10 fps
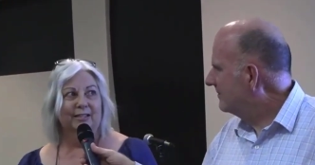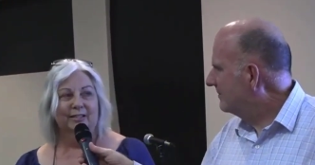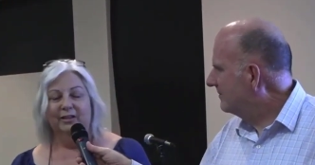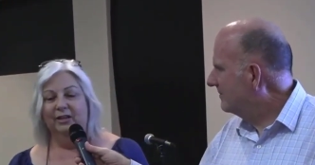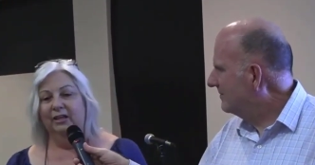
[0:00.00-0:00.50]

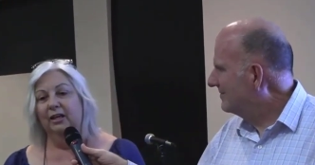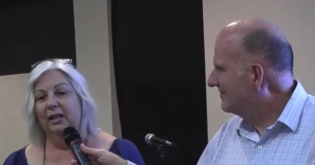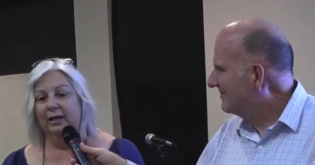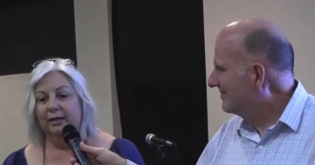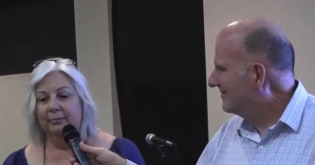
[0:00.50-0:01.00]
Speaker 1: So
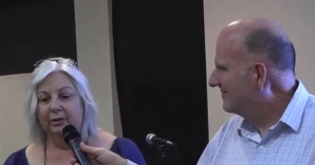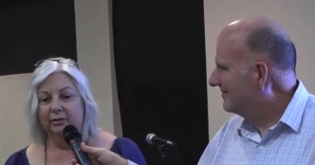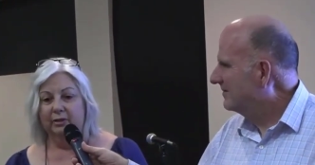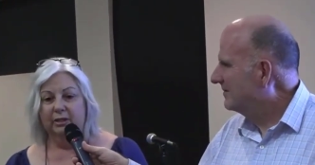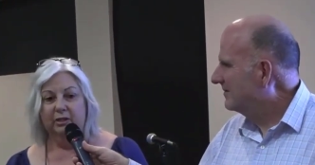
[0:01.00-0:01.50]
um, I
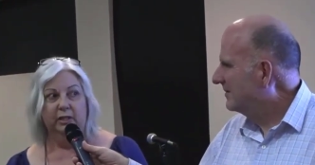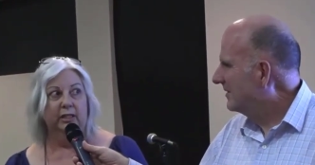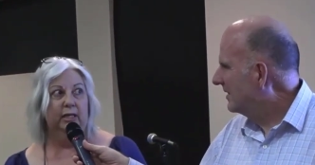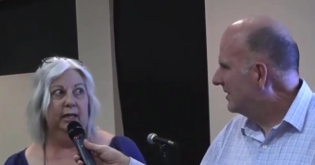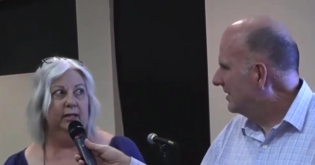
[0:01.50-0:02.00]
thought I'd stretch
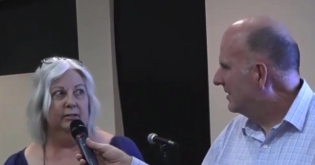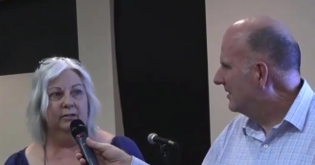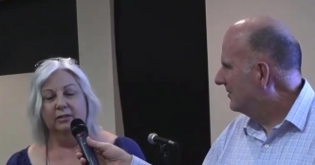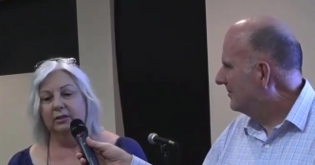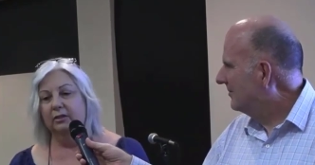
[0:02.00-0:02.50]
it out as
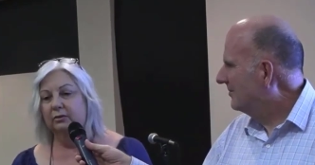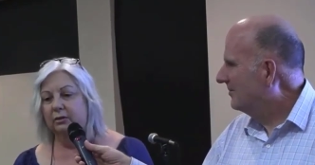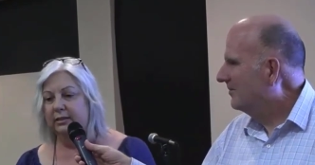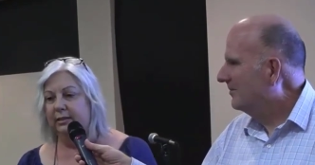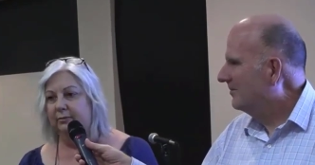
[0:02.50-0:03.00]
long as I could
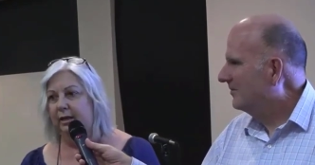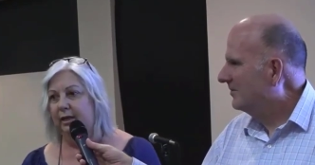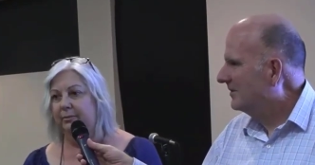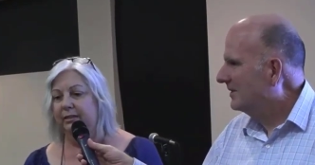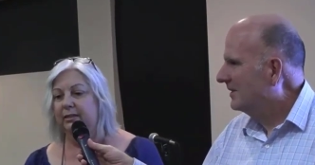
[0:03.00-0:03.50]
and see what
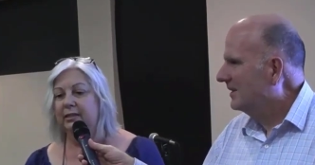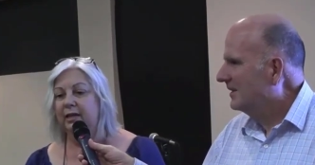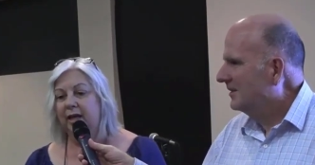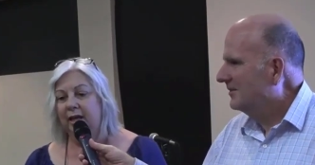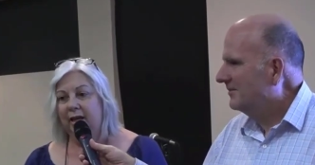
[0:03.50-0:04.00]
happens.
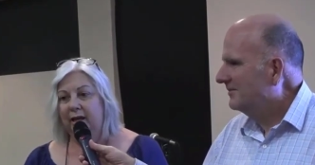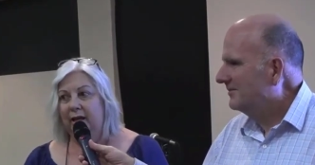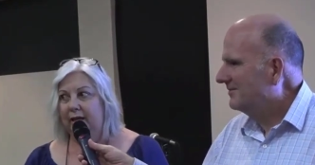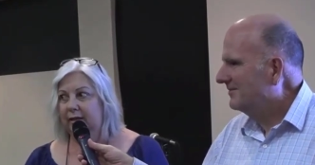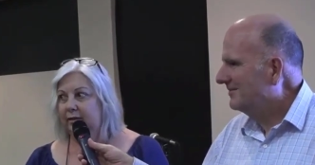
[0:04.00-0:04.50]

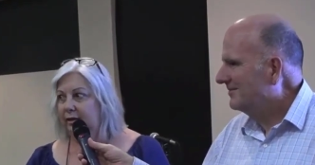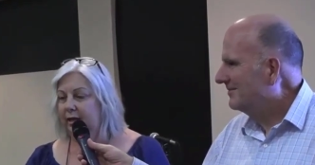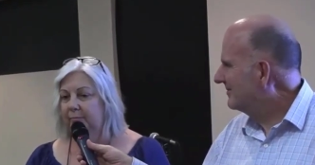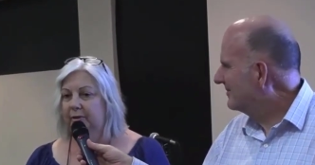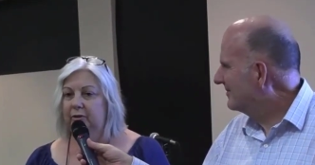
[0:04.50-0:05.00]
And I
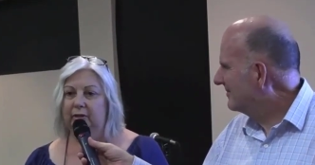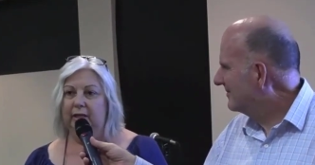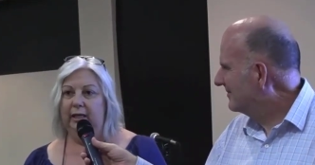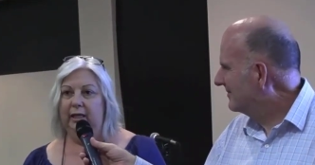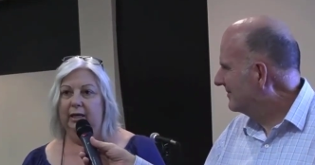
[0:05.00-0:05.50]
come along
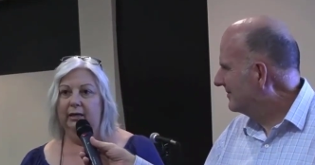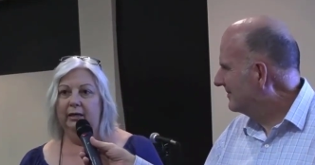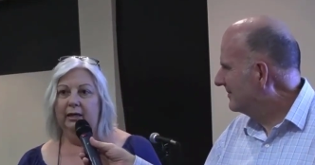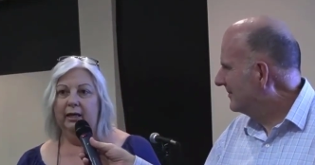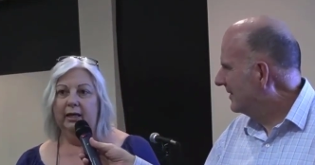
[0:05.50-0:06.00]
here,
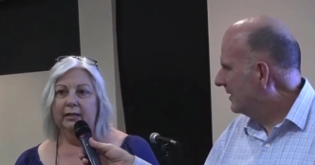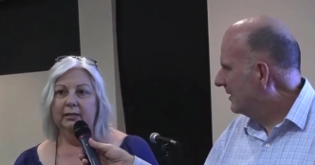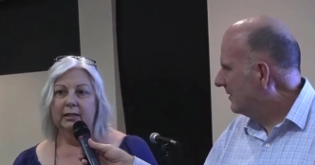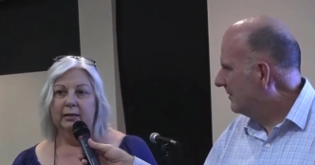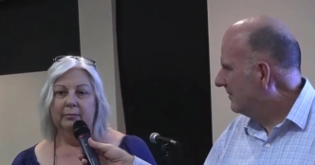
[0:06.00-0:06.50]

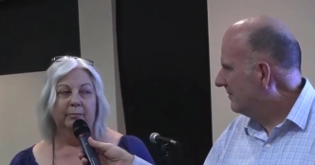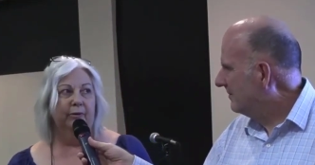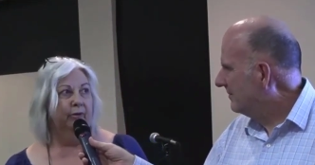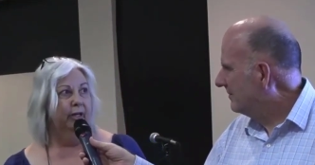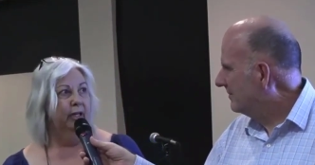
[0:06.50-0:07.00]
and, um, and my
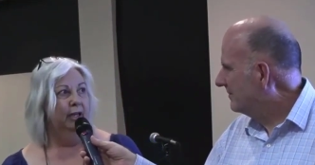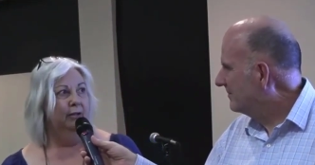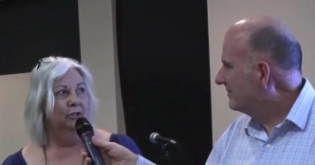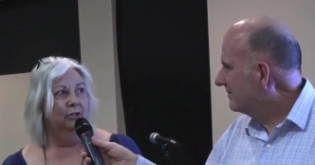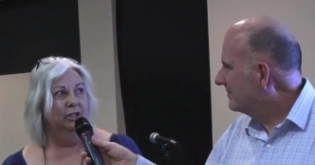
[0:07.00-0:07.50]
friend came
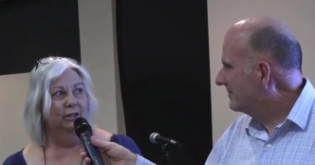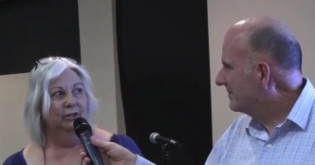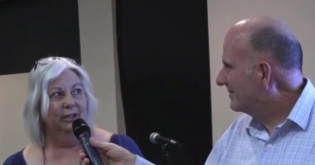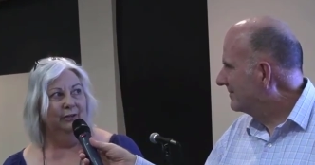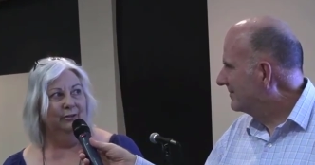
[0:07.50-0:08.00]
too. She
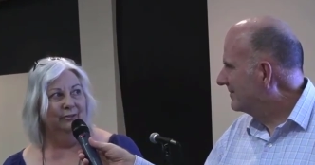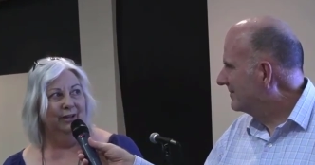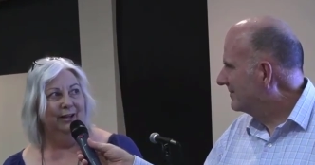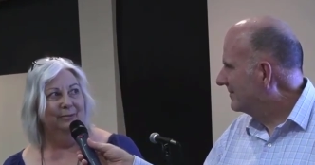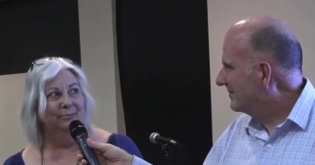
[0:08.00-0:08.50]
got healed of a
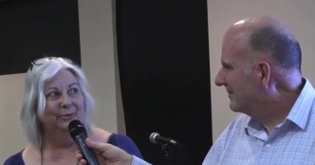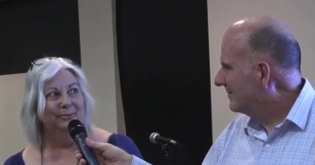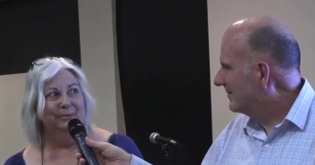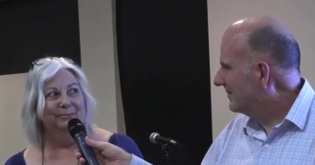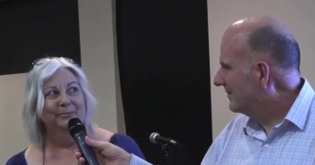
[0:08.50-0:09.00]
heart
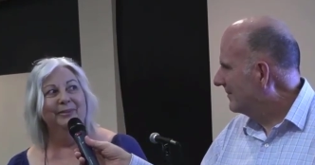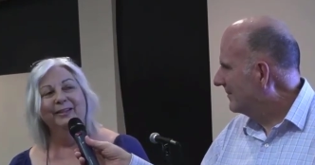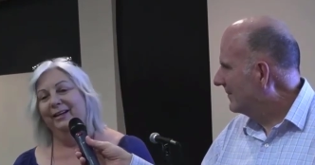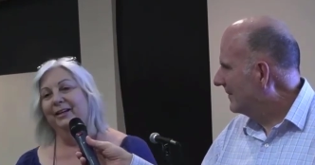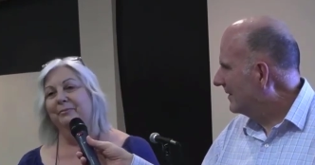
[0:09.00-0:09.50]
problem.
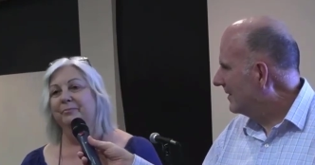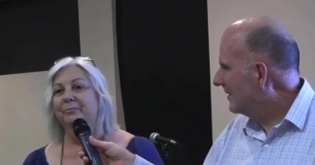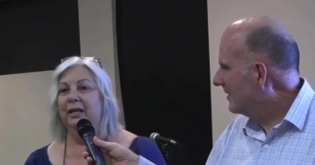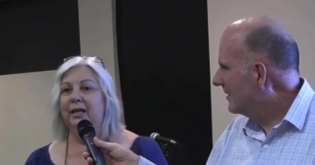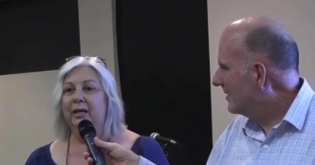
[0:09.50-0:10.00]
Um,
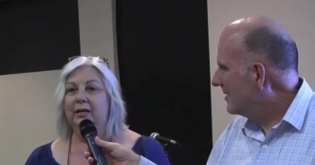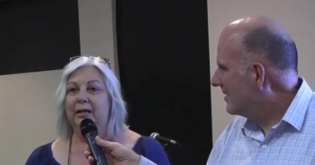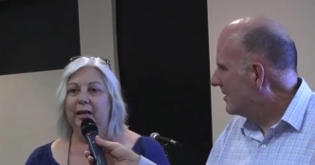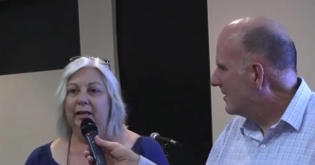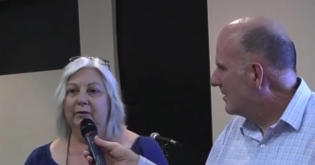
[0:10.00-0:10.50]

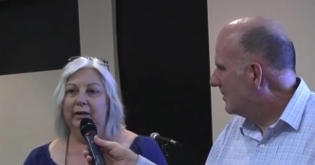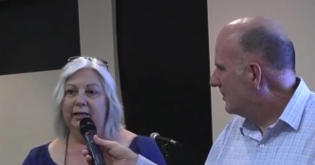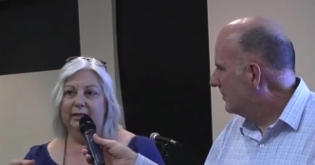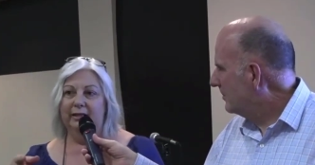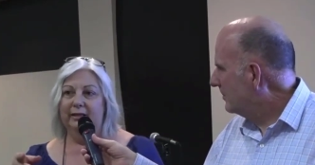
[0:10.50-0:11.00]

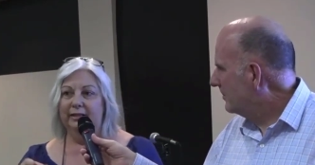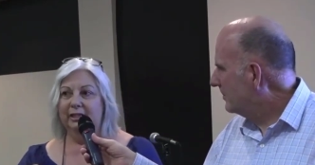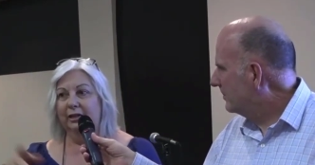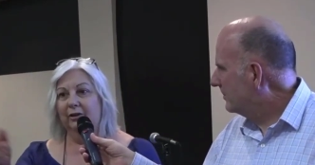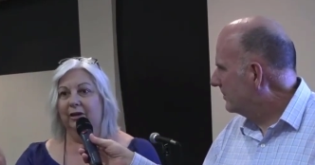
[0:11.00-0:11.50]
anyway,
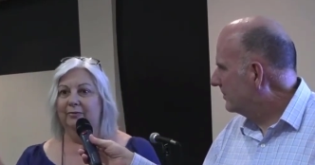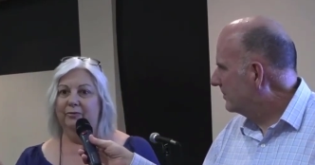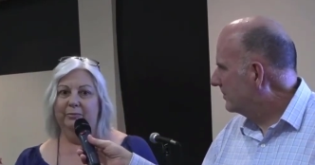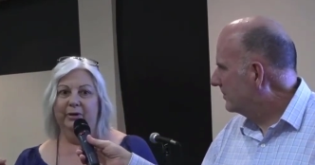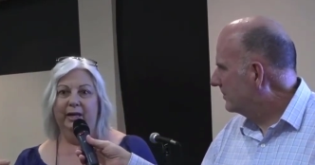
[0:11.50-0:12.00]
she got up for
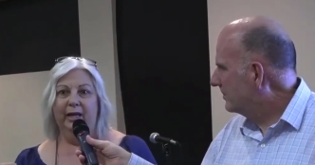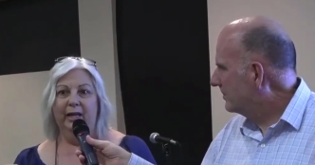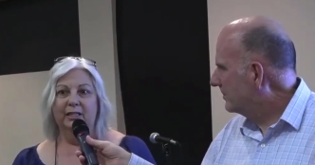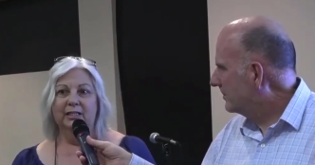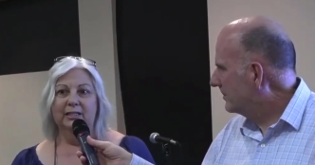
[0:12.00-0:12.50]
prayer
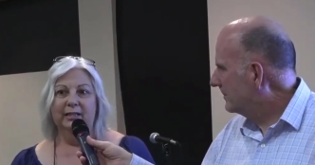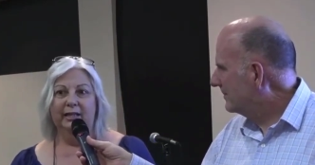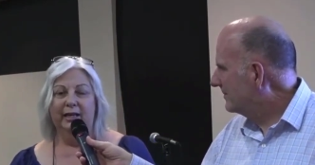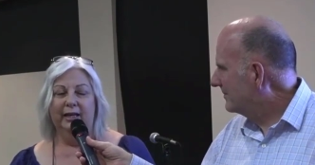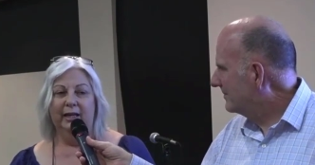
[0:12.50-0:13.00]
and she said, Are
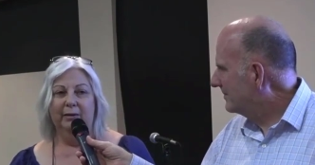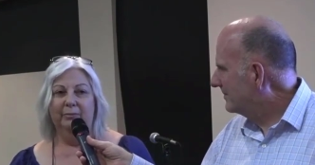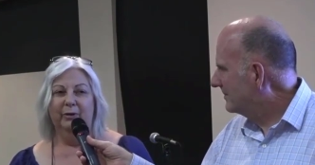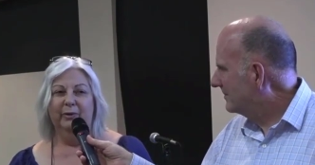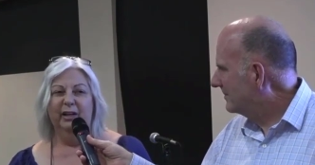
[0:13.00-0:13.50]
you getting up?
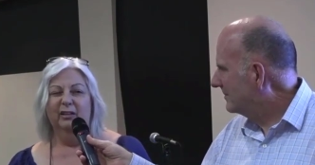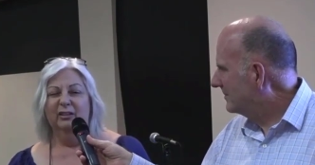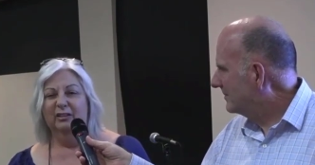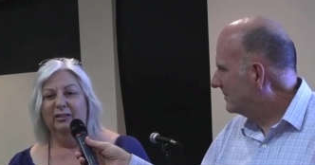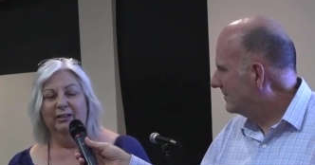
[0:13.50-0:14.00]
And I went,
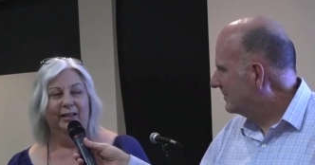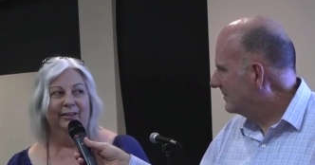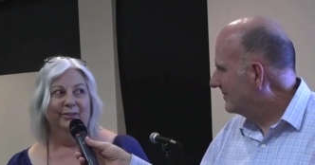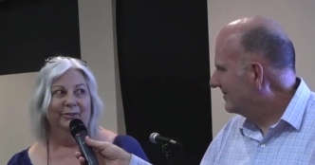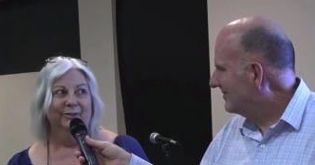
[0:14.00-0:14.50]
Oh. And then
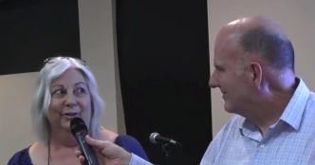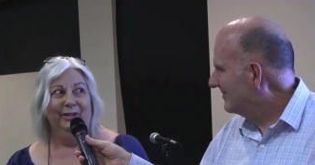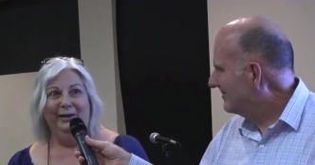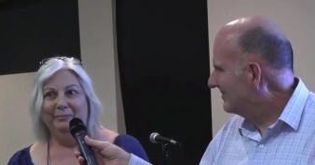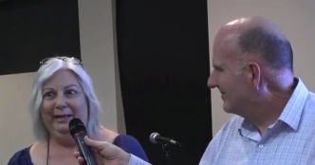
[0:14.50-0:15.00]
I thought, Oh,
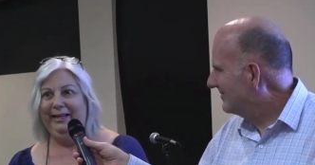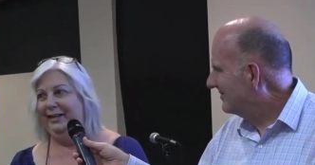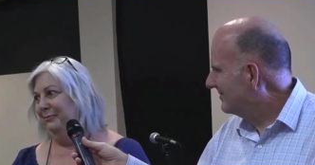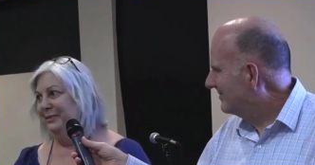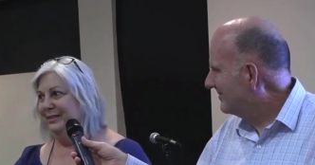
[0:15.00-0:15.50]
yeah, I better get
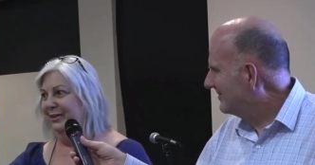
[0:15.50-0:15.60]
up. So